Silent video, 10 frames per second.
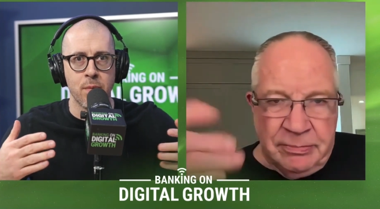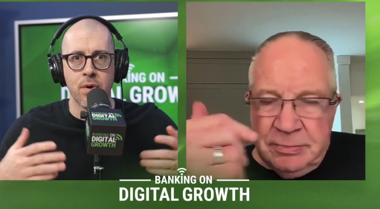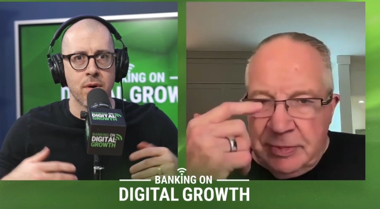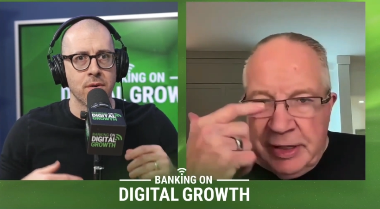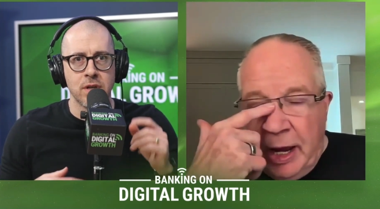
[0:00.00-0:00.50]
Speaker 1: oh, yeah.
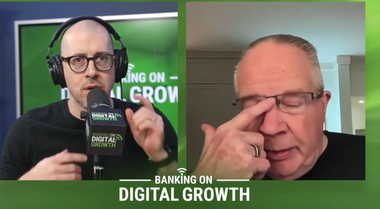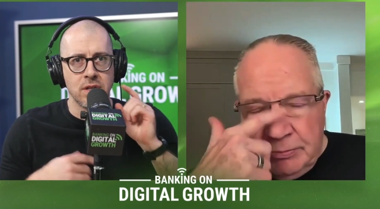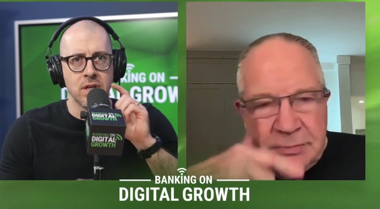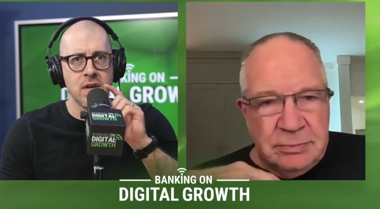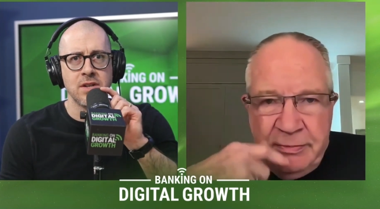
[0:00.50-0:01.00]
more so yeah.
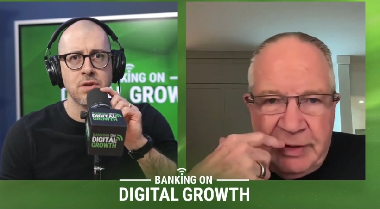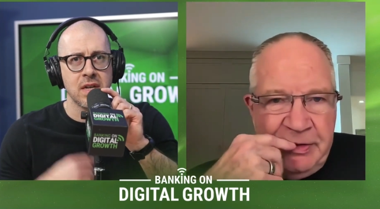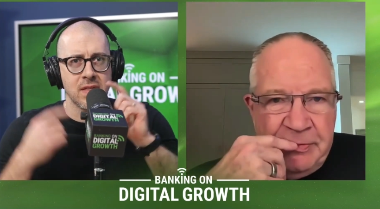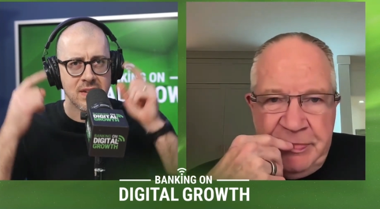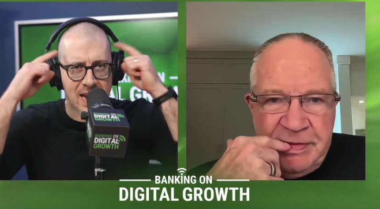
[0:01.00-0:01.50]
it's
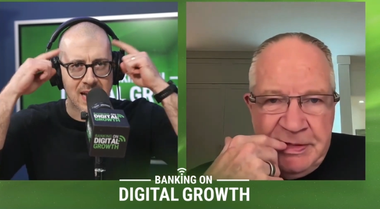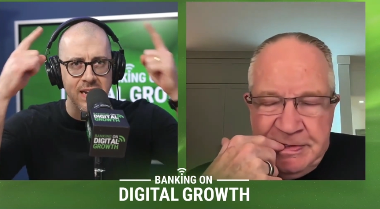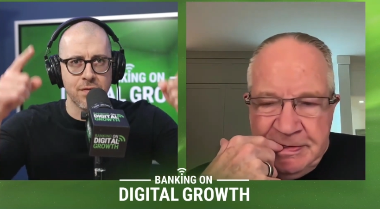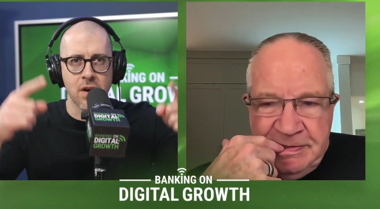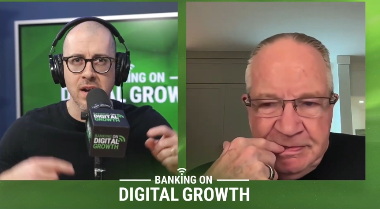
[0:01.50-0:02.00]
interesting this
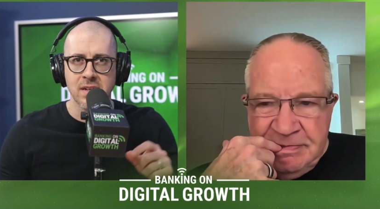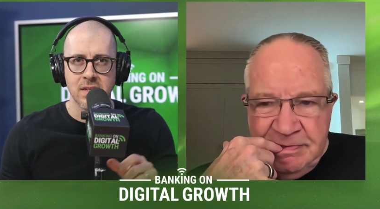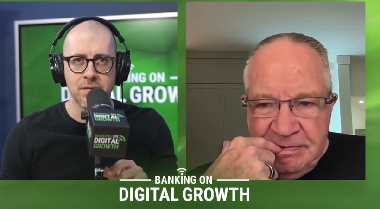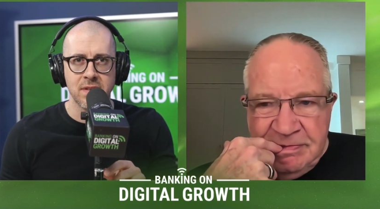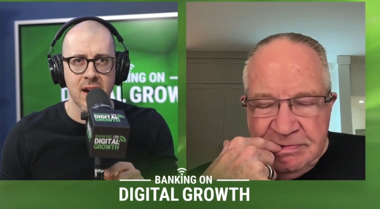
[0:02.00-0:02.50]
idea of
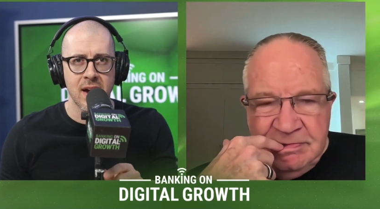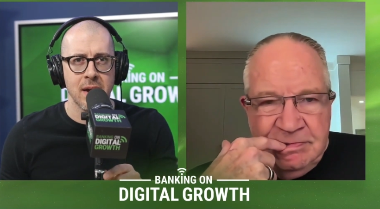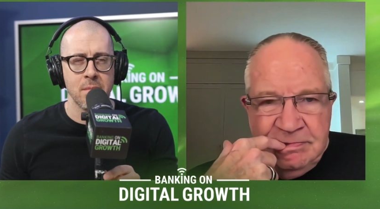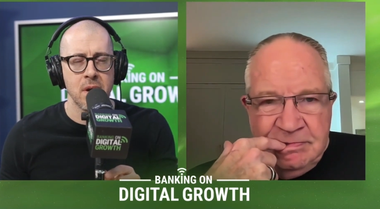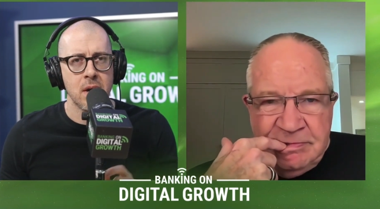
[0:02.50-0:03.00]
context of
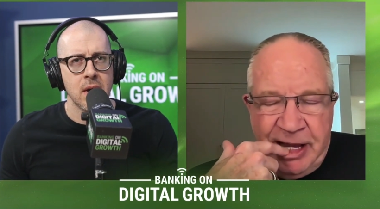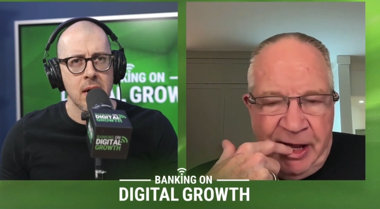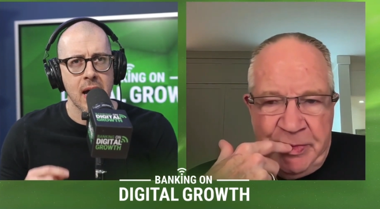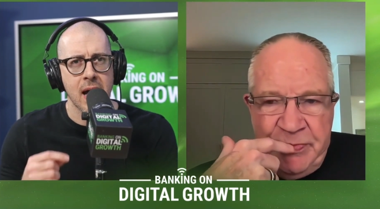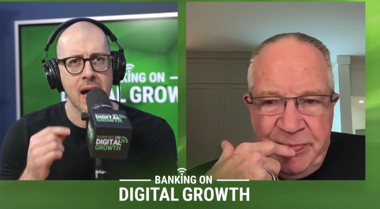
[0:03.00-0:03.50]
time
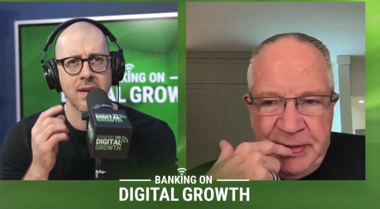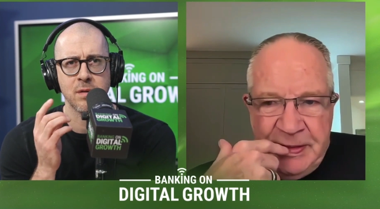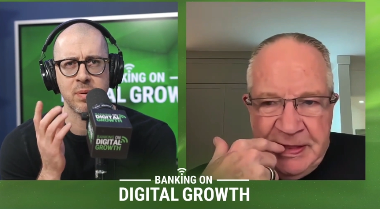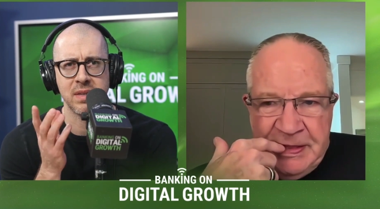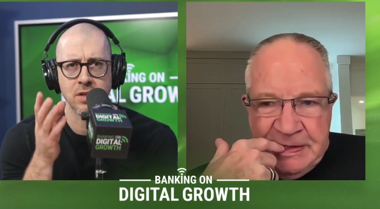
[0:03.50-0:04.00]
as
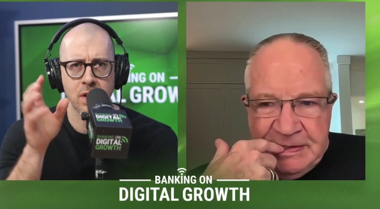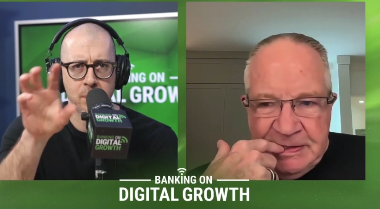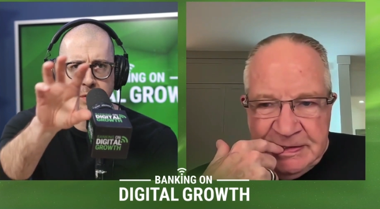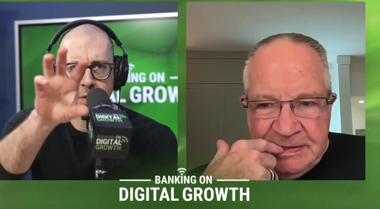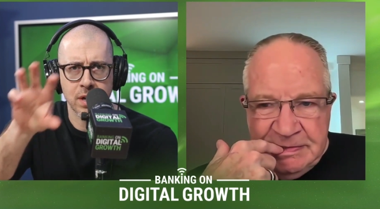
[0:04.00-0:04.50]
a potential
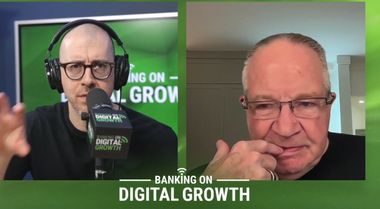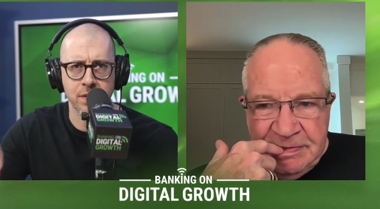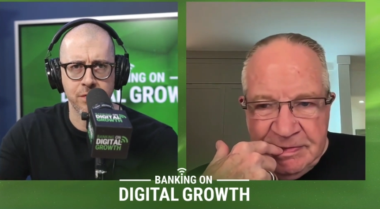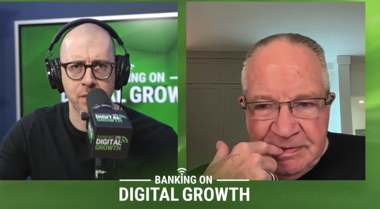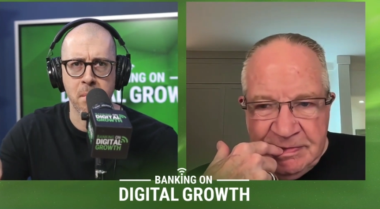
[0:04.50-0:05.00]
opportunity
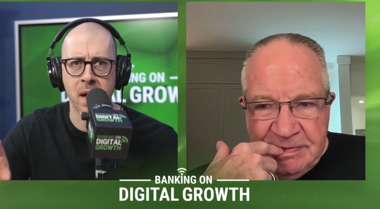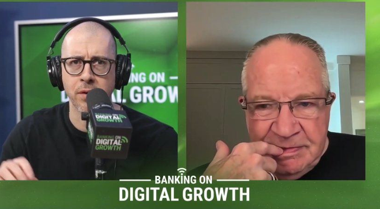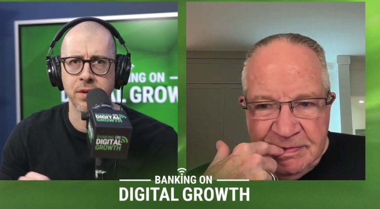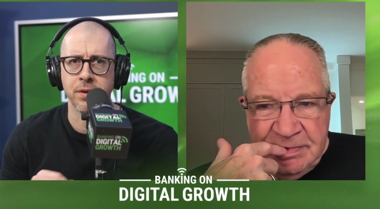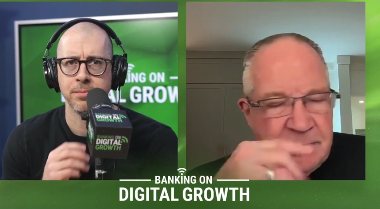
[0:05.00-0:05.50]
even from
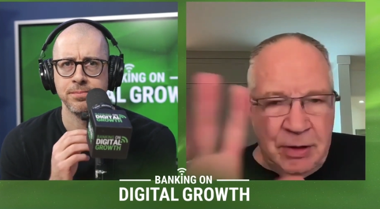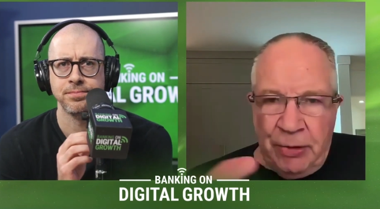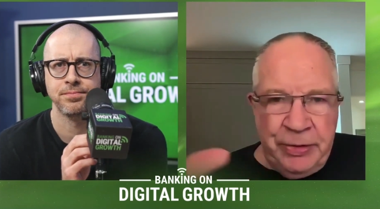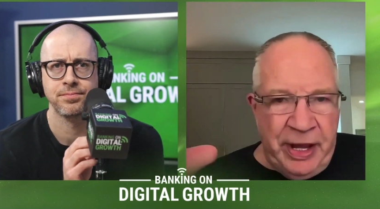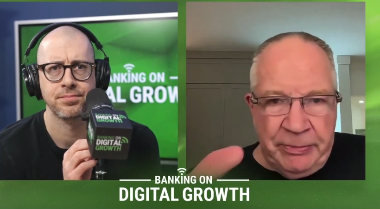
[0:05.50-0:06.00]
melt
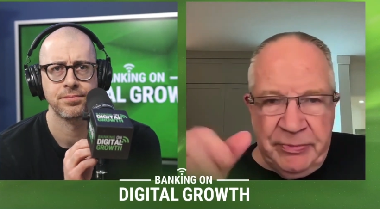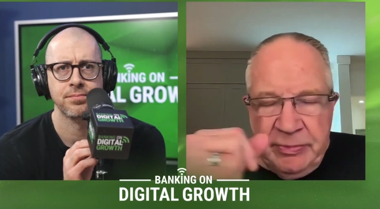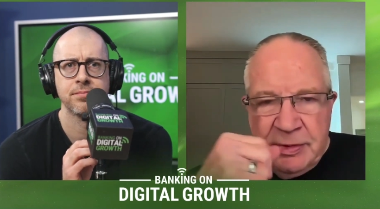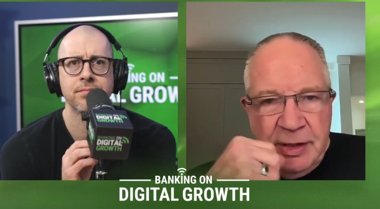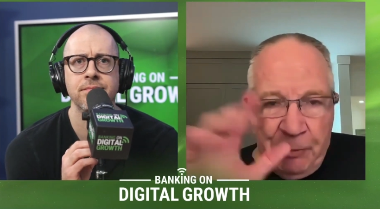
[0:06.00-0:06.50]
Speaker 2: oh yeah
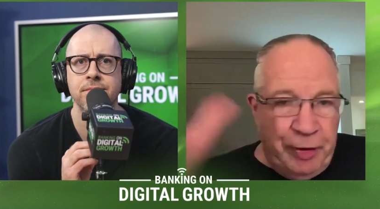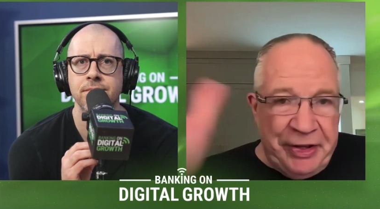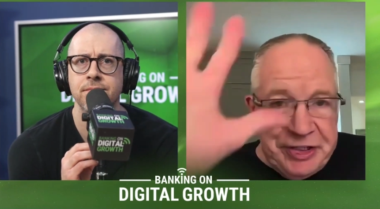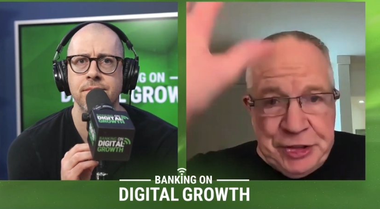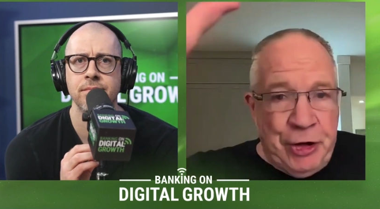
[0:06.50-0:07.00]
that
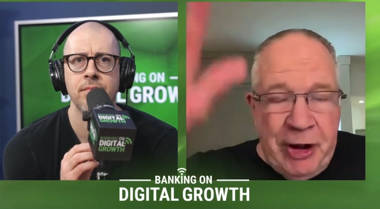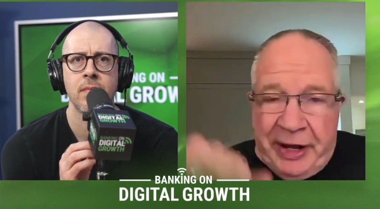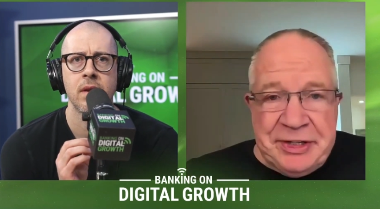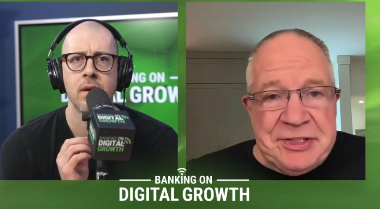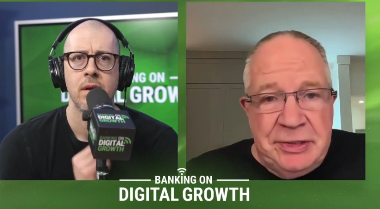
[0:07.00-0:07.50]
well it's a
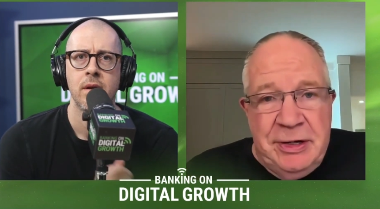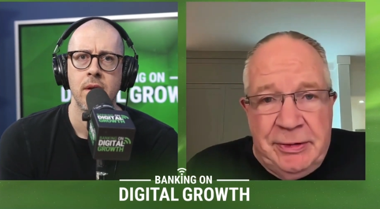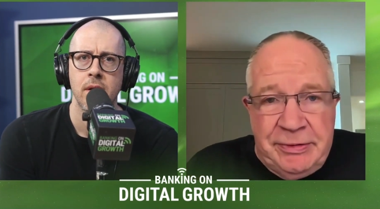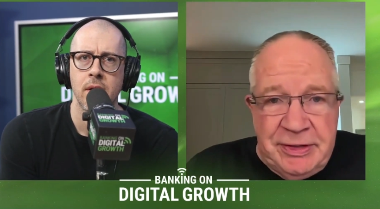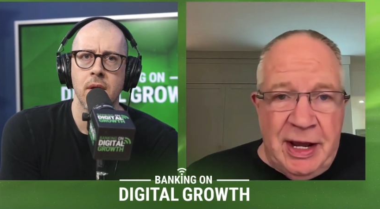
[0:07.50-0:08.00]
cost
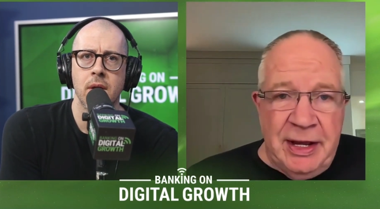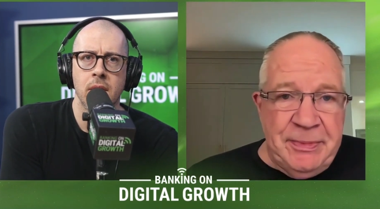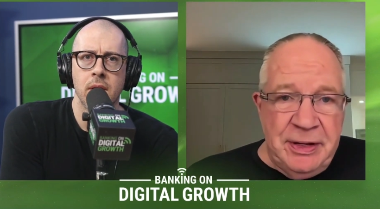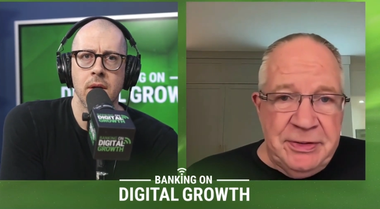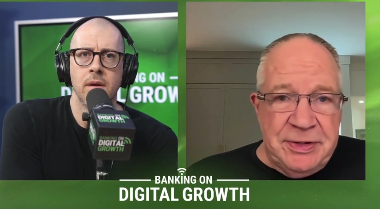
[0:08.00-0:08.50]
you know
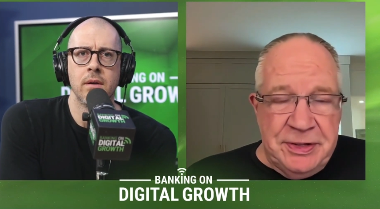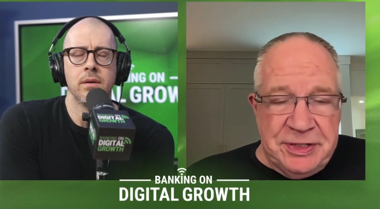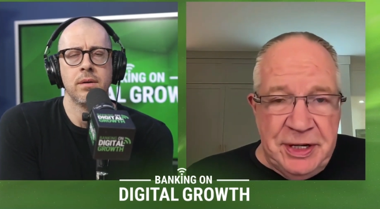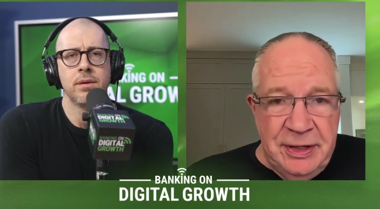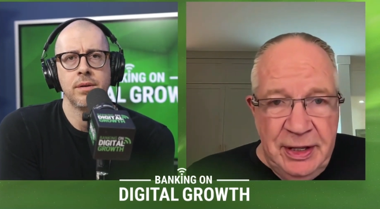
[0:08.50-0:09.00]
time at
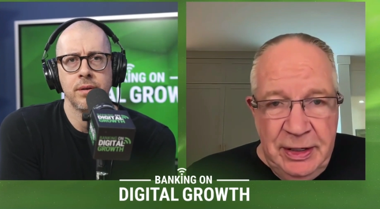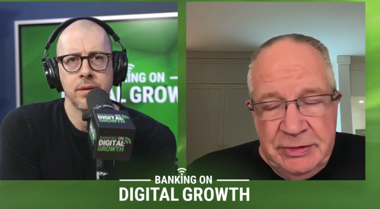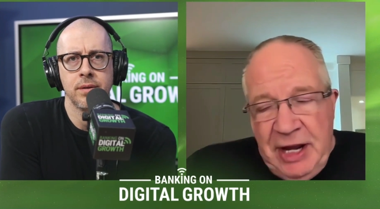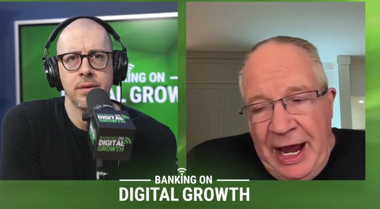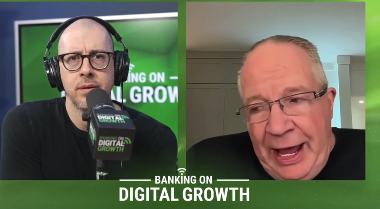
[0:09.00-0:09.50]

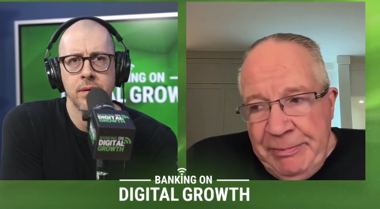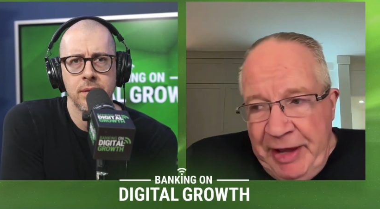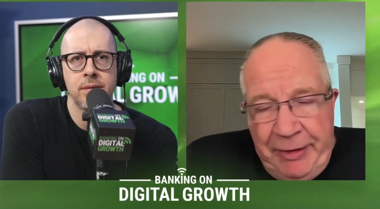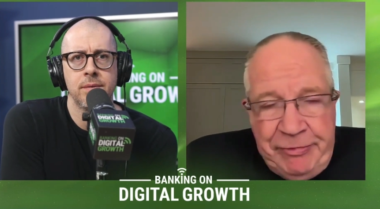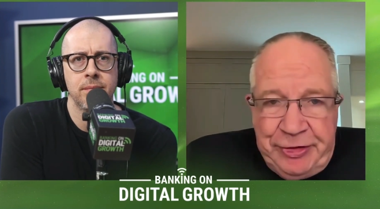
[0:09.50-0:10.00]

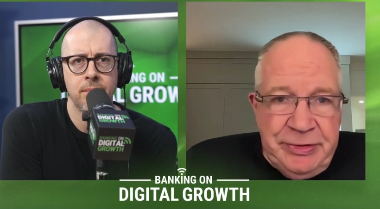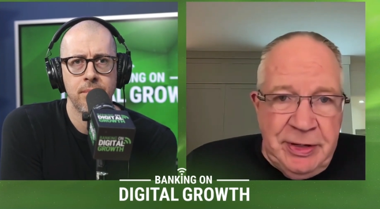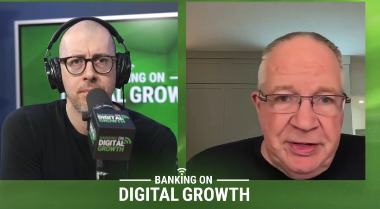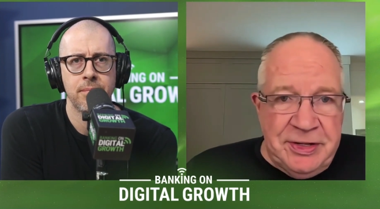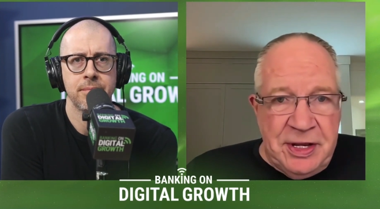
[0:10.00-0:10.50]
time
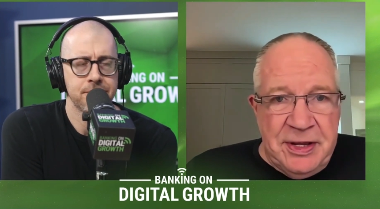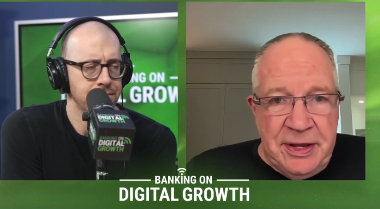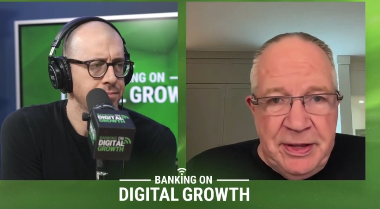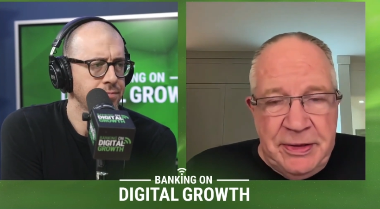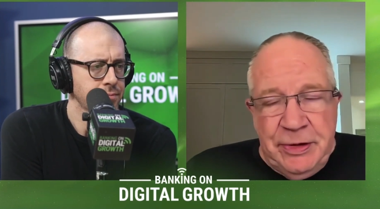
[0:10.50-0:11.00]
effort that's,
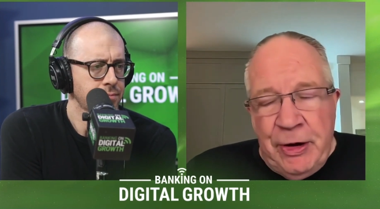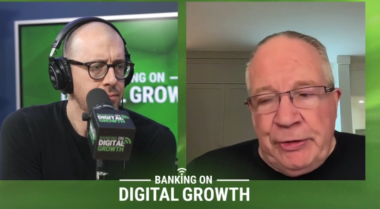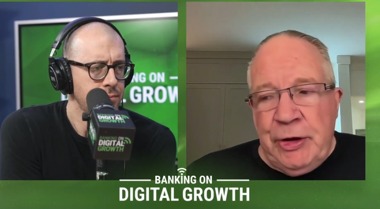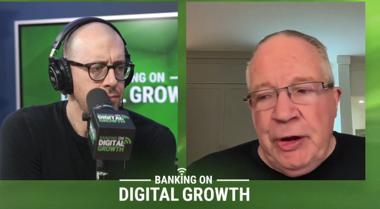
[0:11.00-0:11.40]
uh, they're all